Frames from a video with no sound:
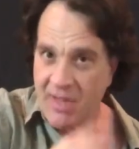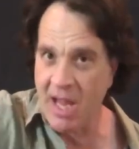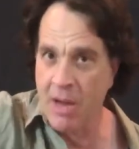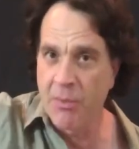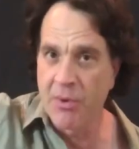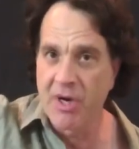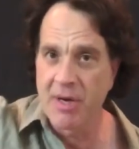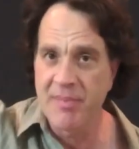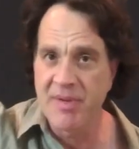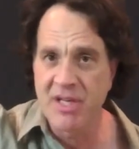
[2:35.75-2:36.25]
And
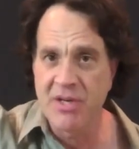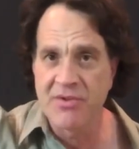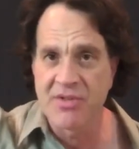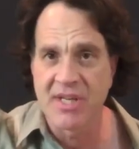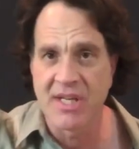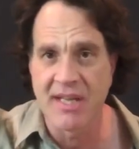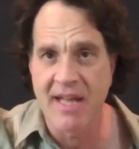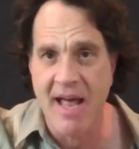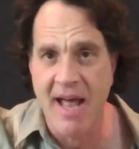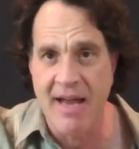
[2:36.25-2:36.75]
we're going to be
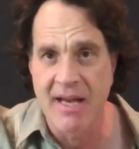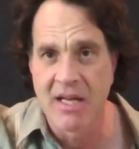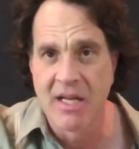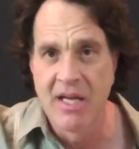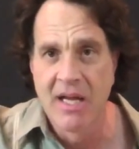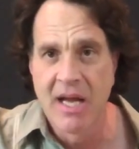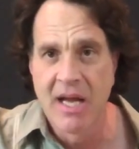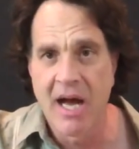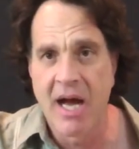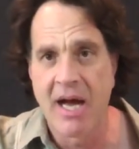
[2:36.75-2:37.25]
using that.
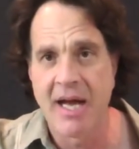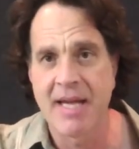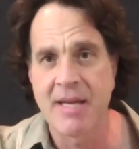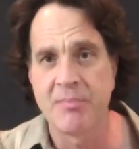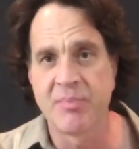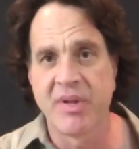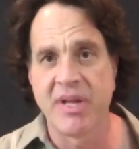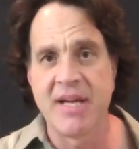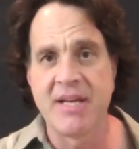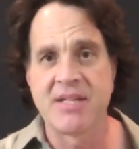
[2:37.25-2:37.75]
He
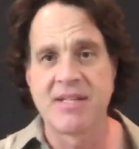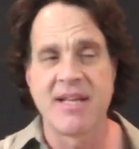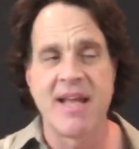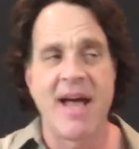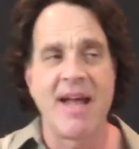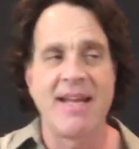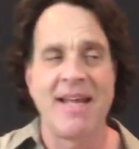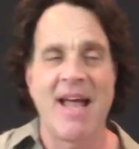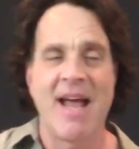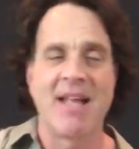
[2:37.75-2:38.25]
plays
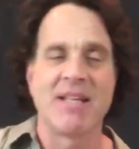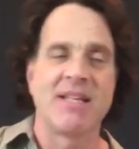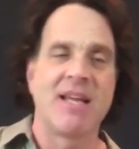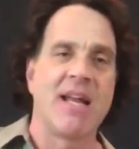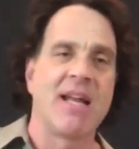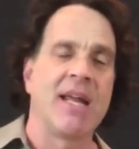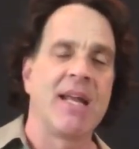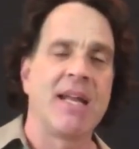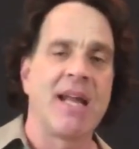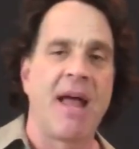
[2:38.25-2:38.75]
that, he adds
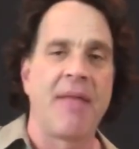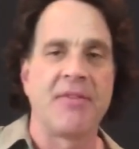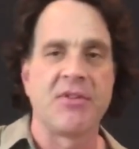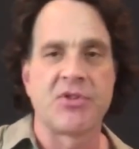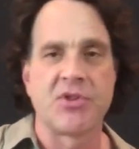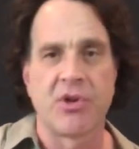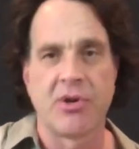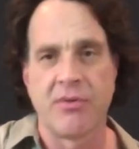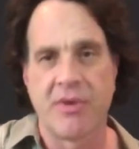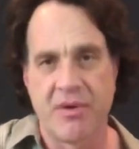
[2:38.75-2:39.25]
that in at the
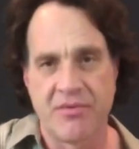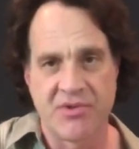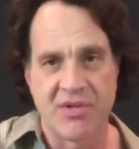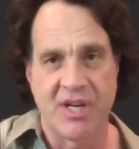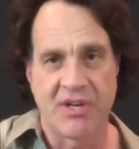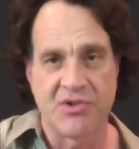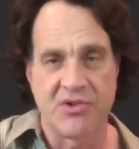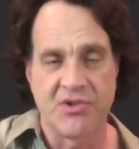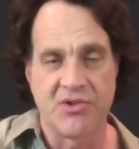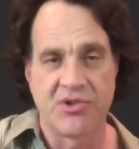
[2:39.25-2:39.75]
turnaround
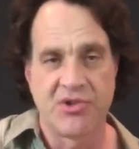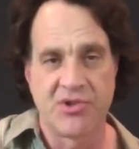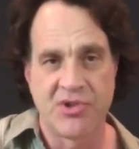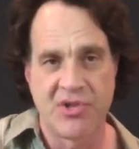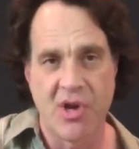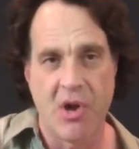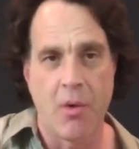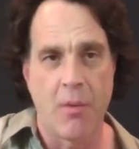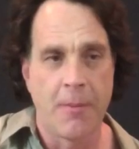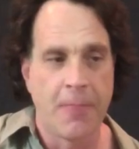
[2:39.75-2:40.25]
section.
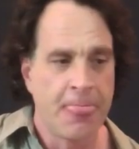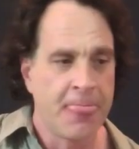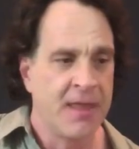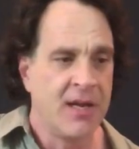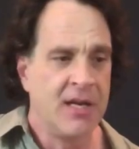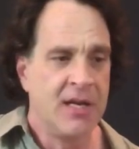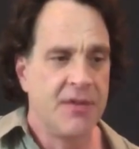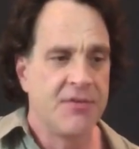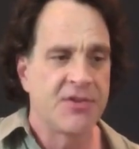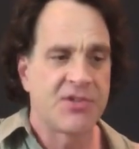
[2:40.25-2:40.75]
So
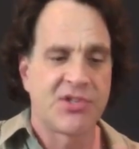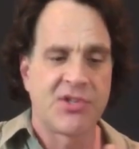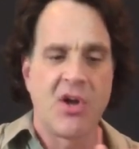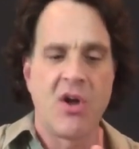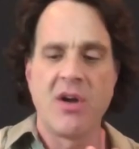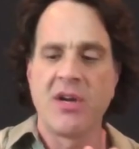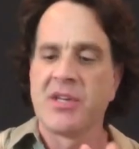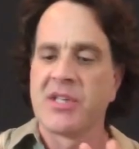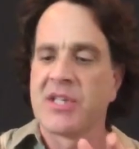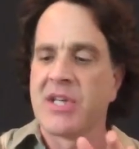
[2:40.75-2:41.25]
the
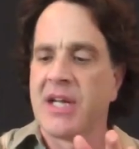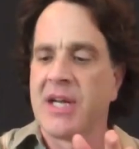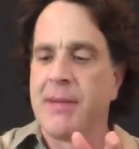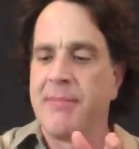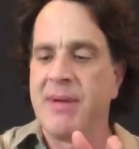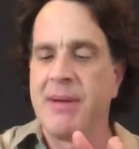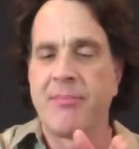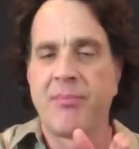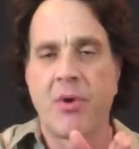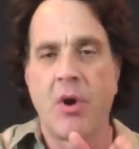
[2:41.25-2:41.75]
song is going to
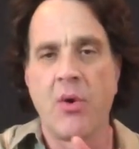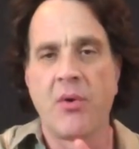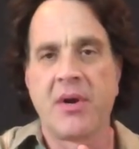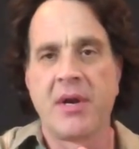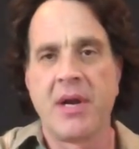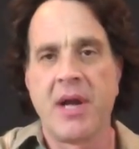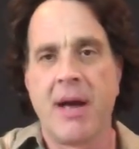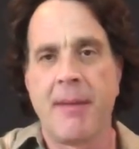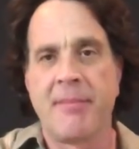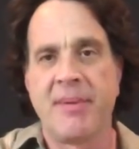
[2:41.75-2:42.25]
be
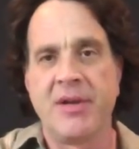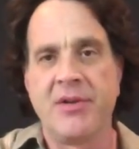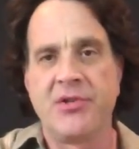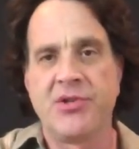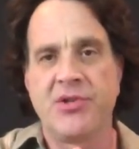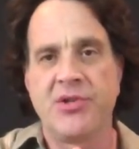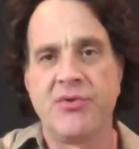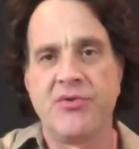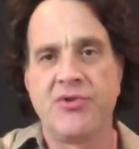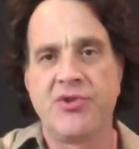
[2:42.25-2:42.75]
broken up
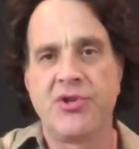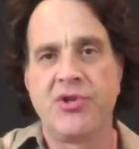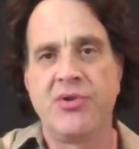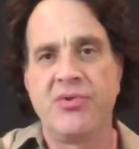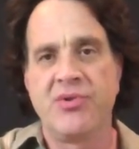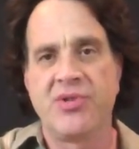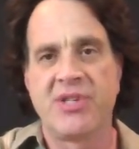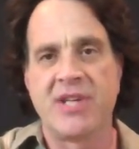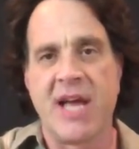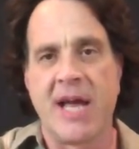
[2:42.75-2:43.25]
into
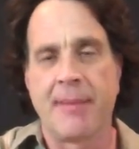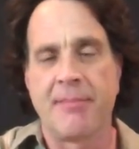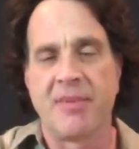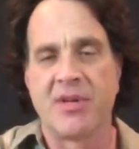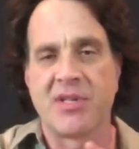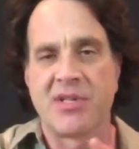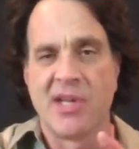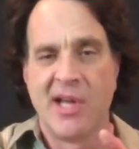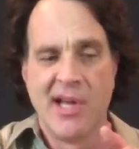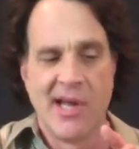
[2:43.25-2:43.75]
2
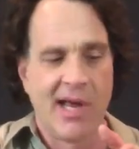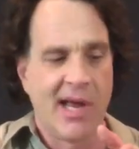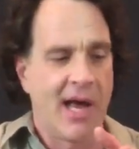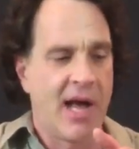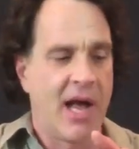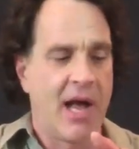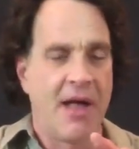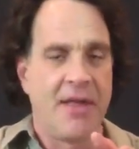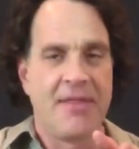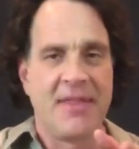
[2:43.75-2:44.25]
segments.
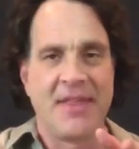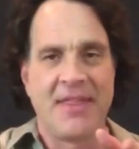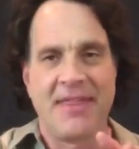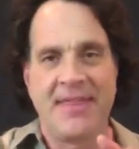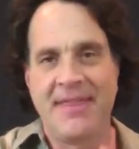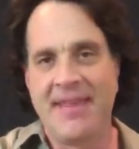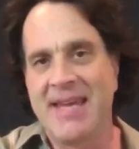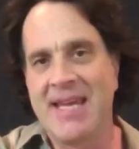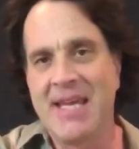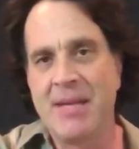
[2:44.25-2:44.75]
The
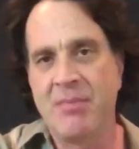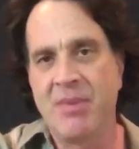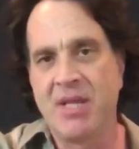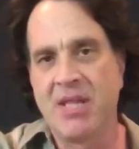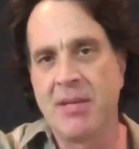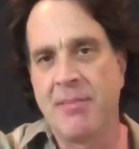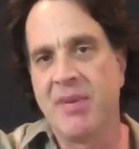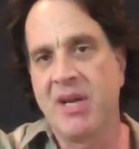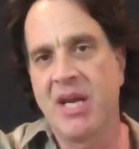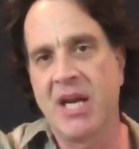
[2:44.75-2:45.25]
theme
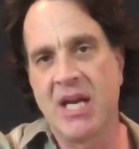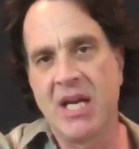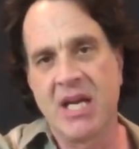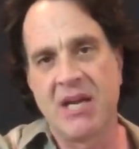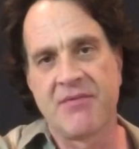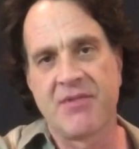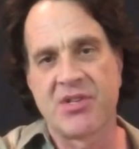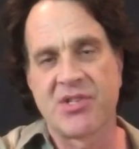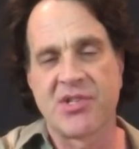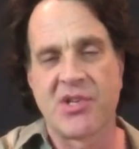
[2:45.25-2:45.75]
in the beginning
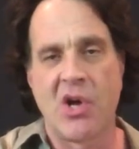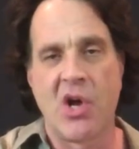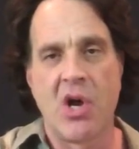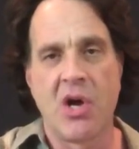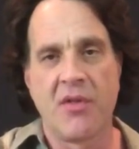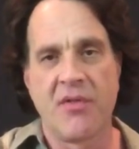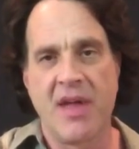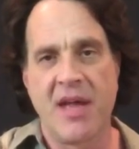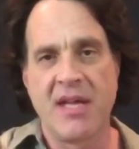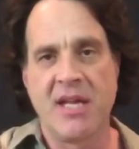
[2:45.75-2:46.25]
of the
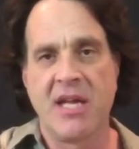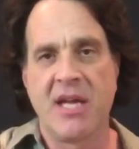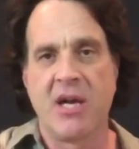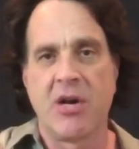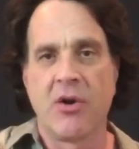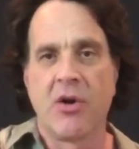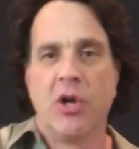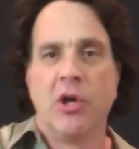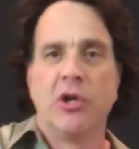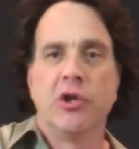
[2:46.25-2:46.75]
song that you
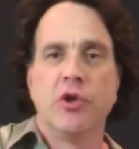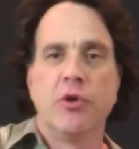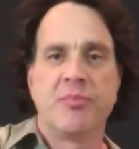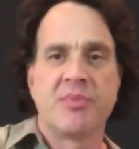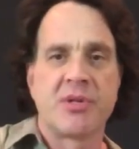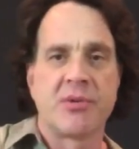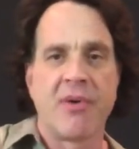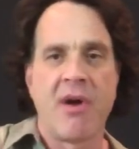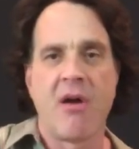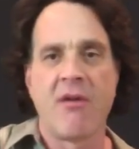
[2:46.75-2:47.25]
hear
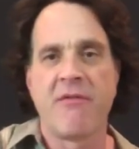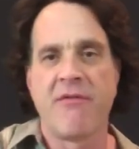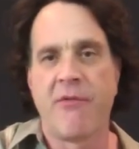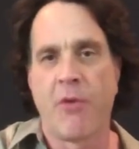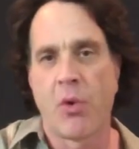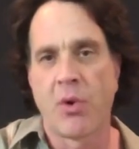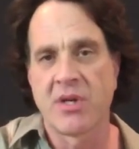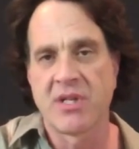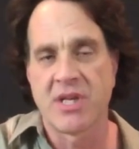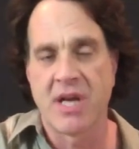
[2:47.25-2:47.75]
loops around
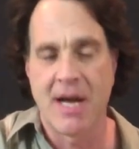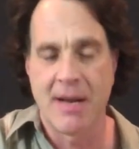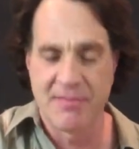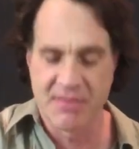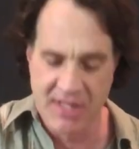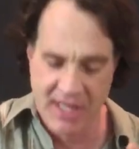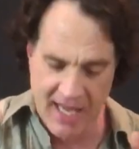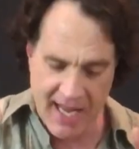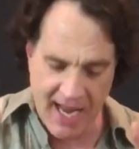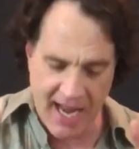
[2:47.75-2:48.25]
4 times.